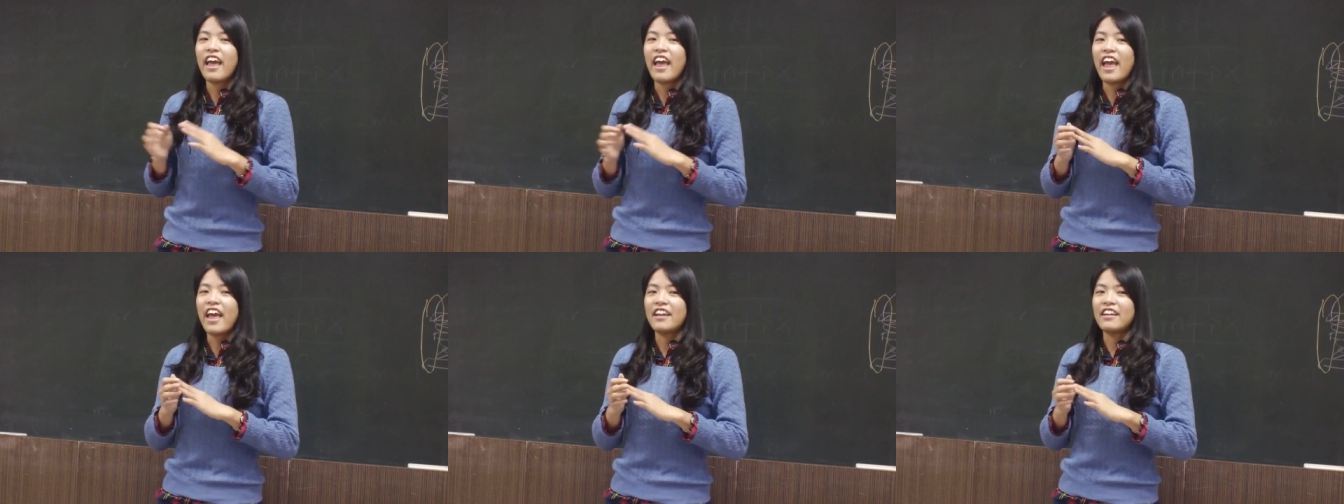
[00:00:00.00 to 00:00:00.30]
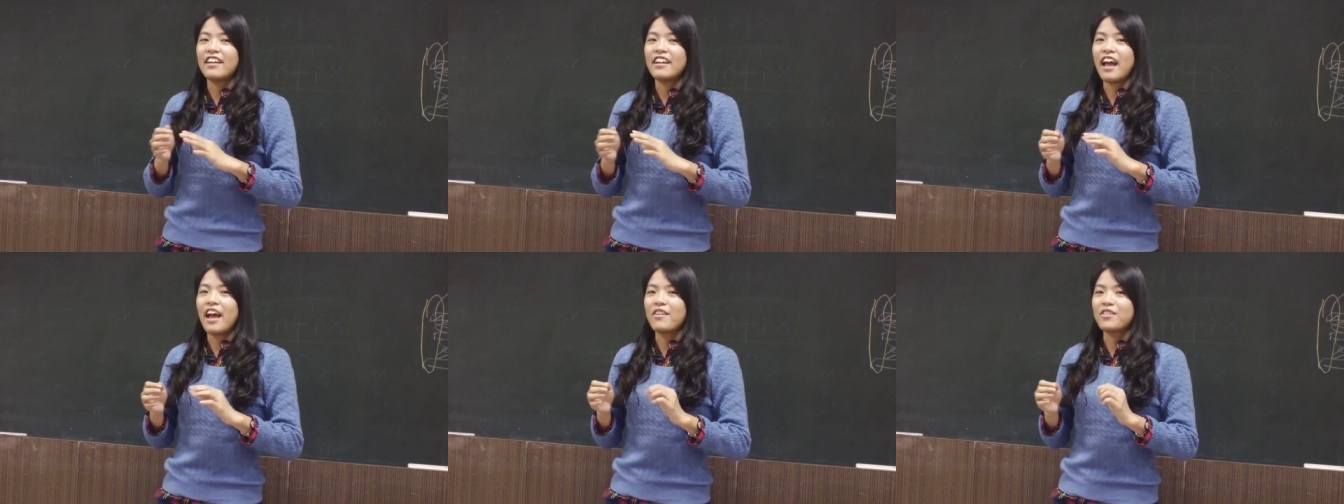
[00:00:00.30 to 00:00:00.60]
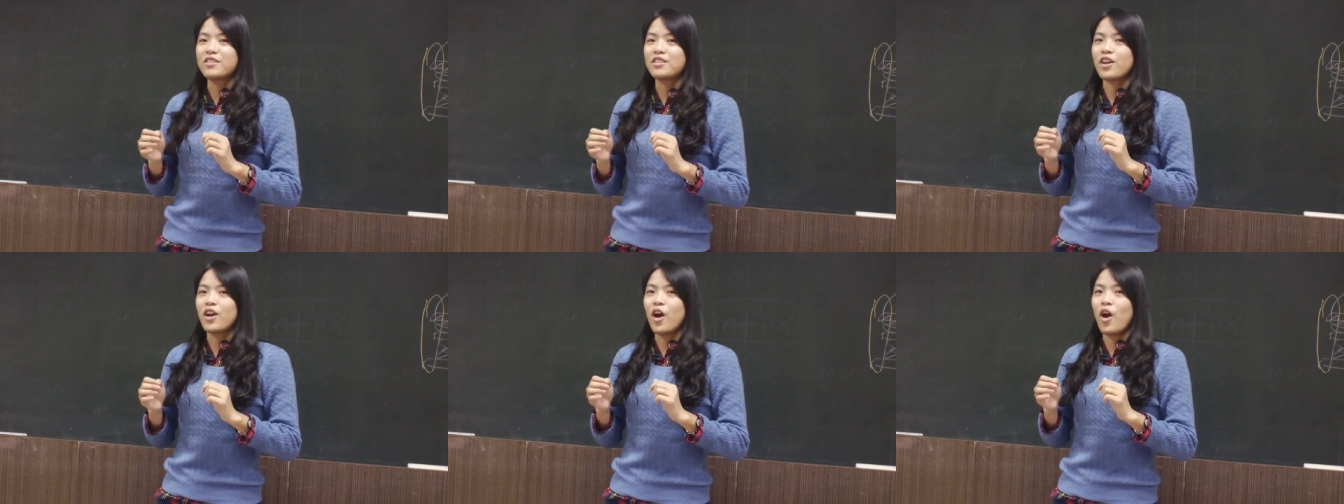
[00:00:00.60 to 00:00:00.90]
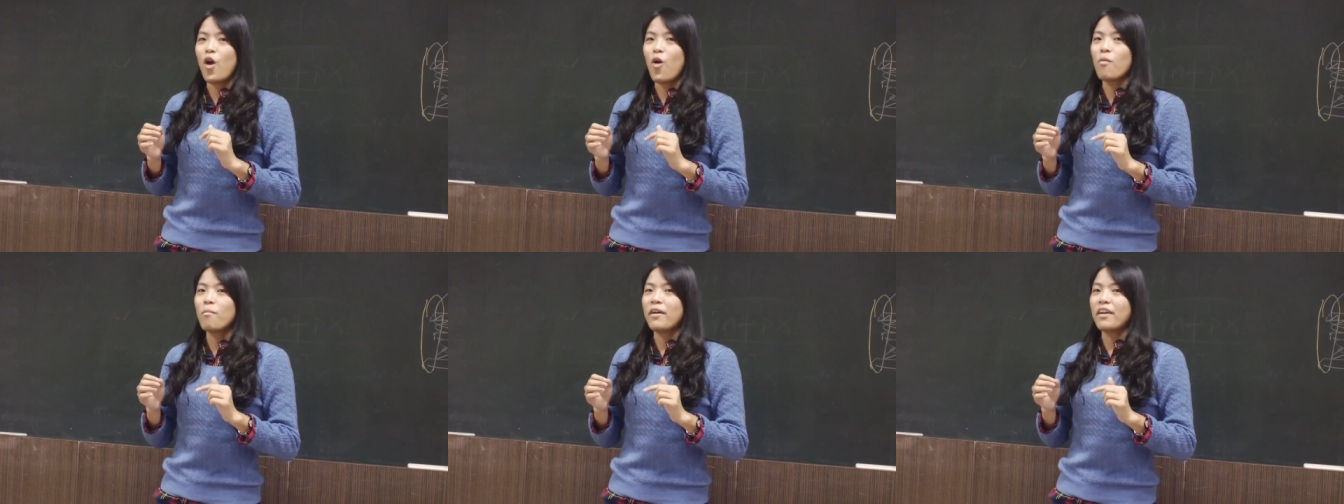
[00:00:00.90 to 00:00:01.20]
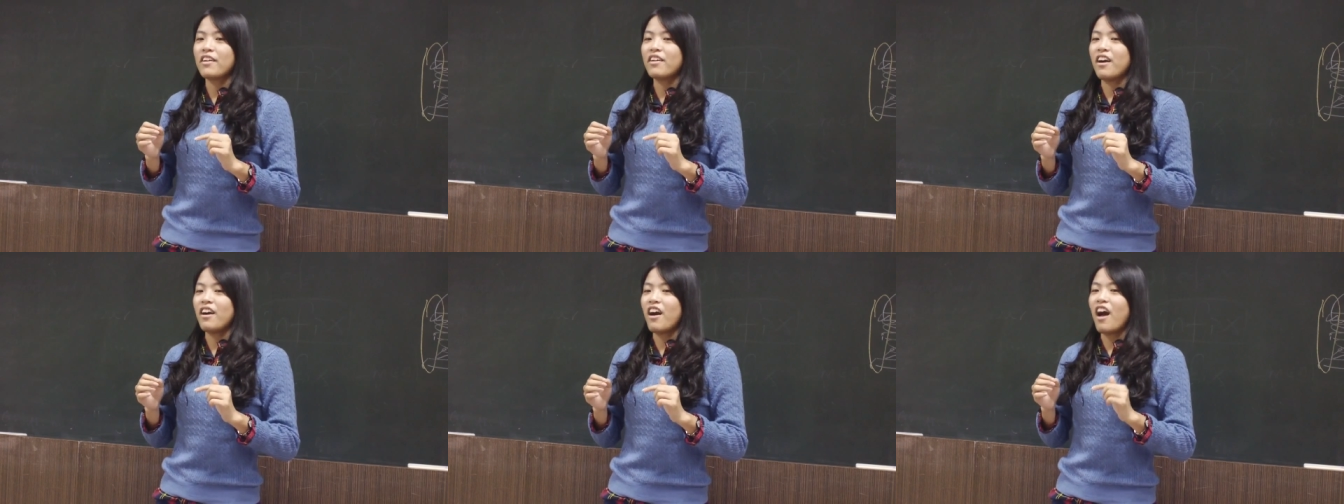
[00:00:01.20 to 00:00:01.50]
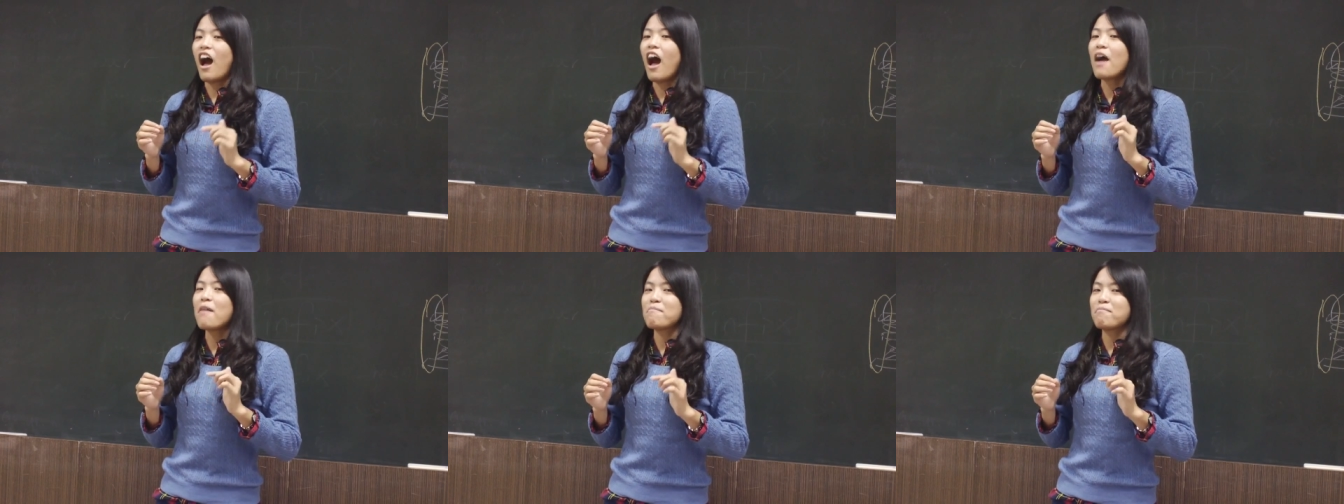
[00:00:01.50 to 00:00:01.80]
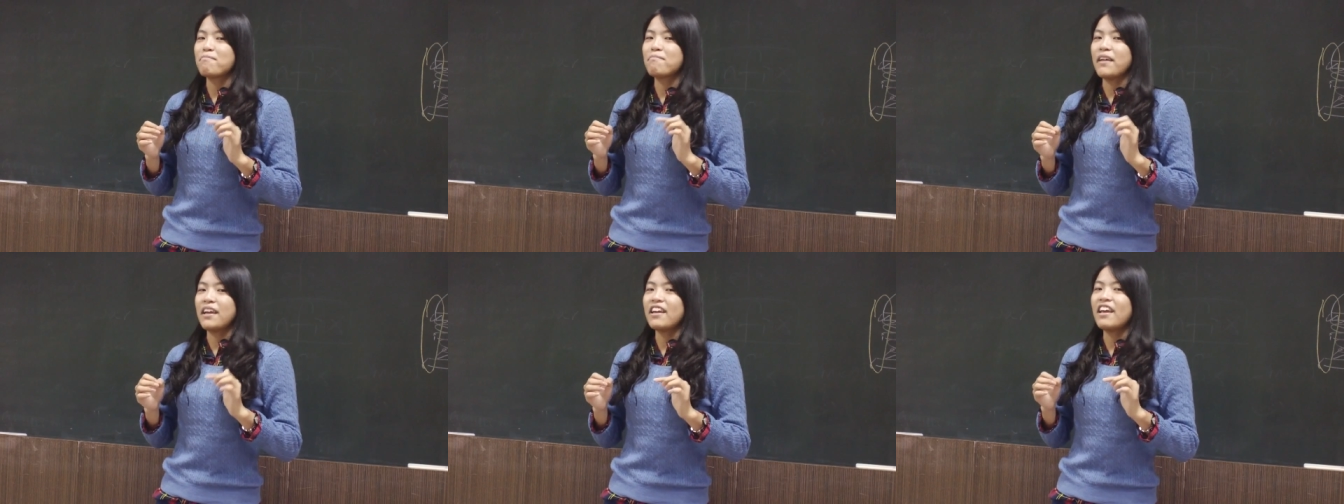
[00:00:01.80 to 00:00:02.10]
and then I said, oh my god, I
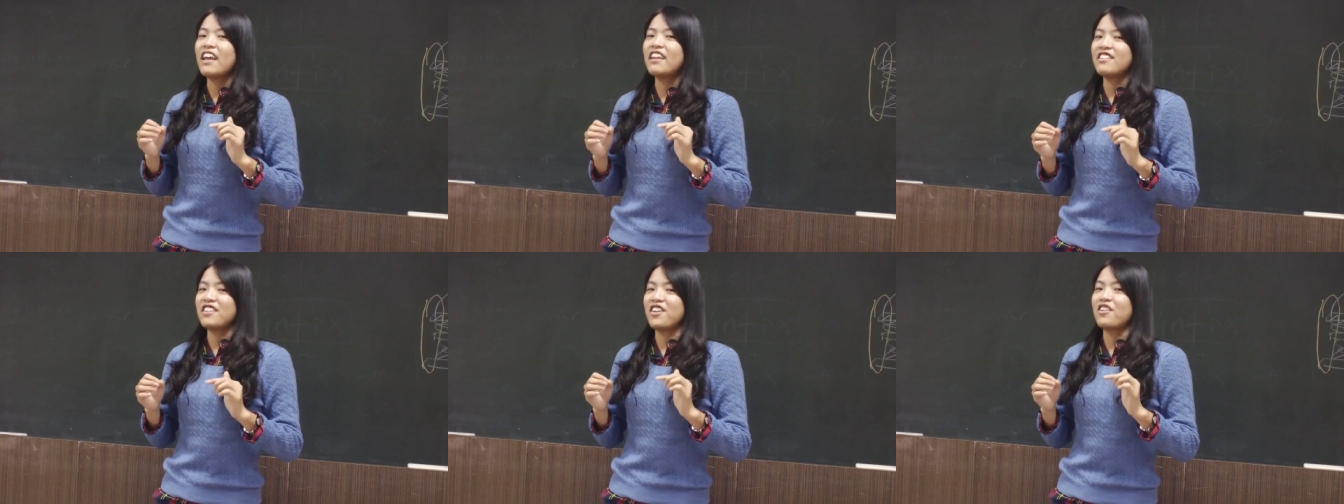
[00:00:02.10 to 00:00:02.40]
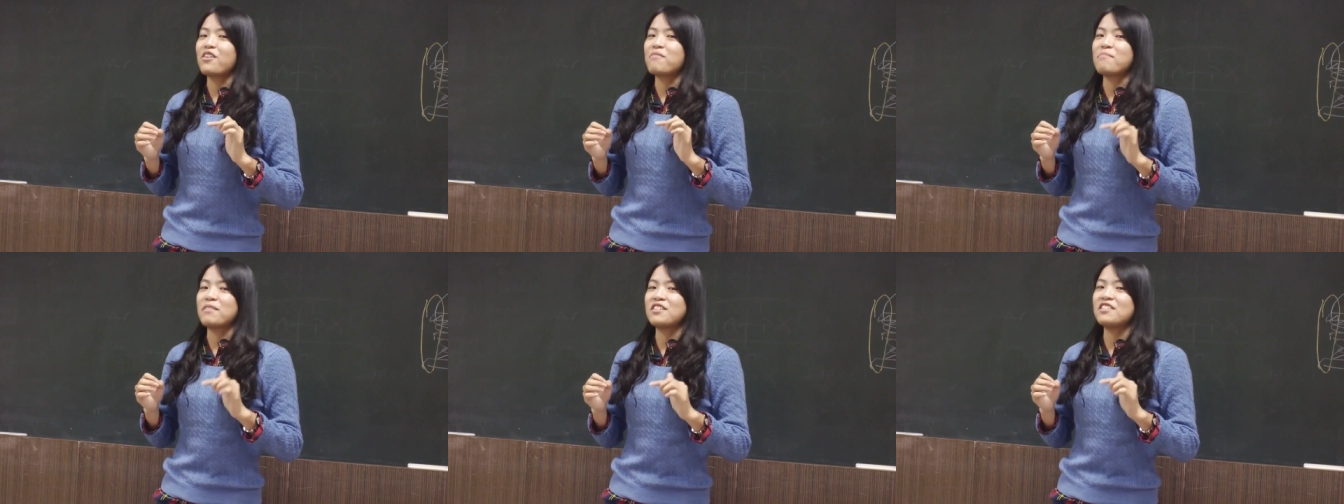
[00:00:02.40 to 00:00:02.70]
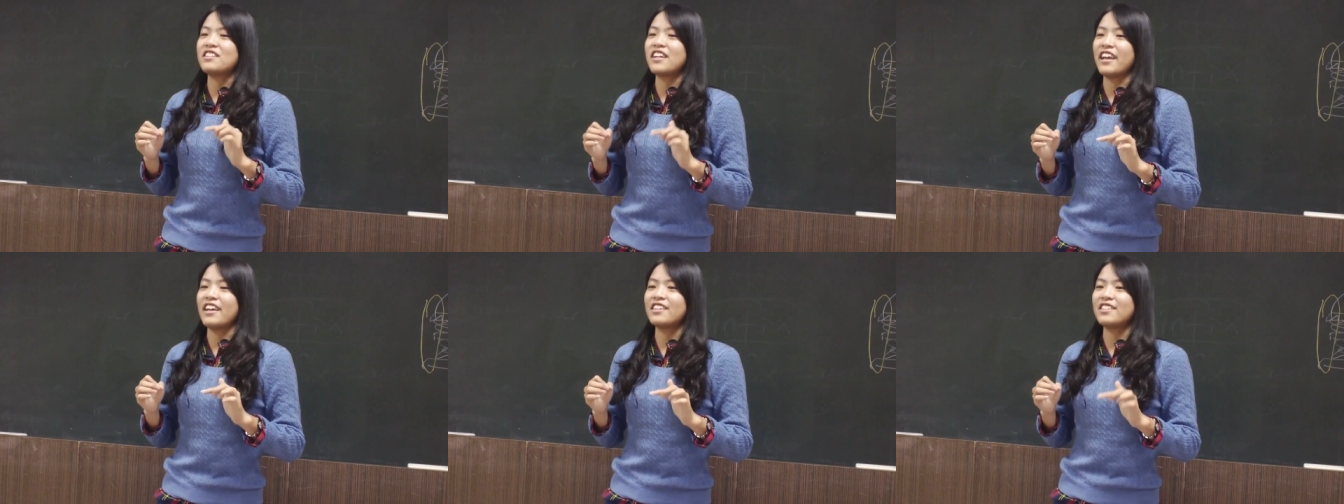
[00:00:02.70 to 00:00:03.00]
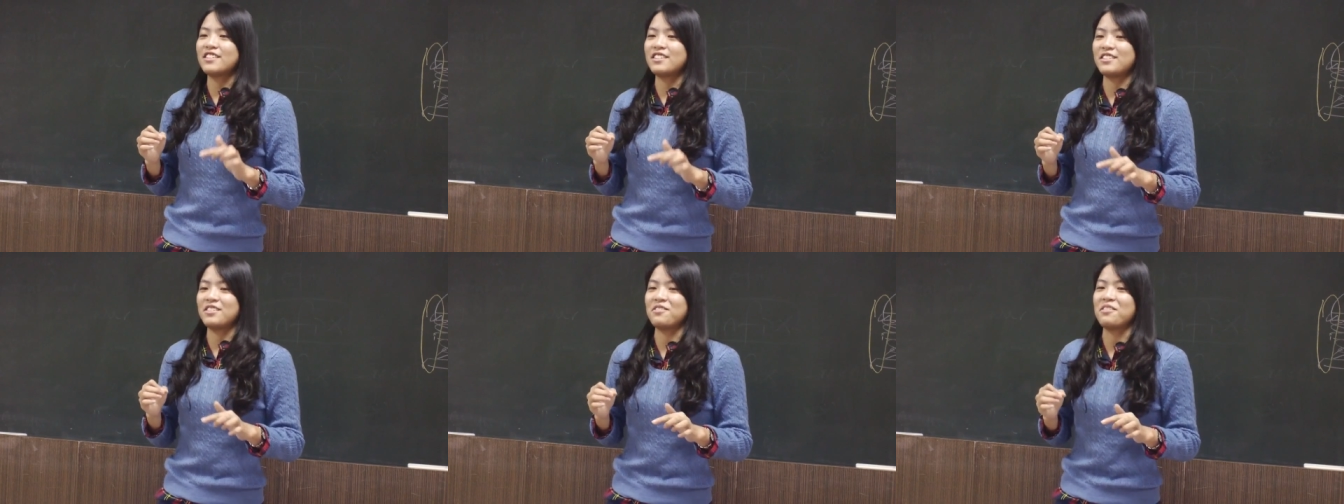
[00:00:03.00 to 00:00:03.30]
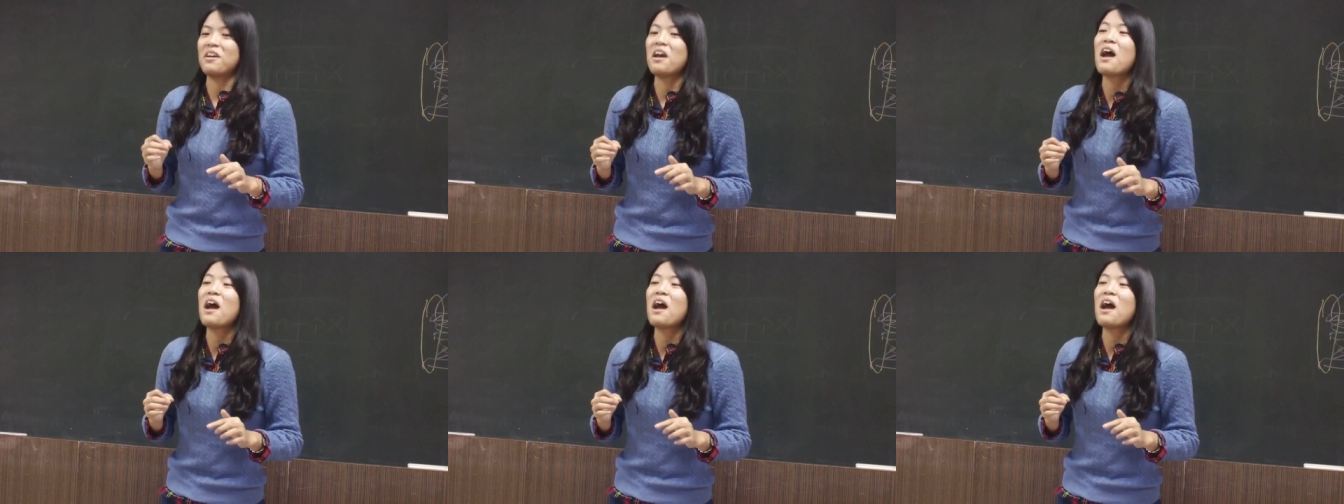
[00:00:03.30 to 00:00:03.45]
made another mistake too.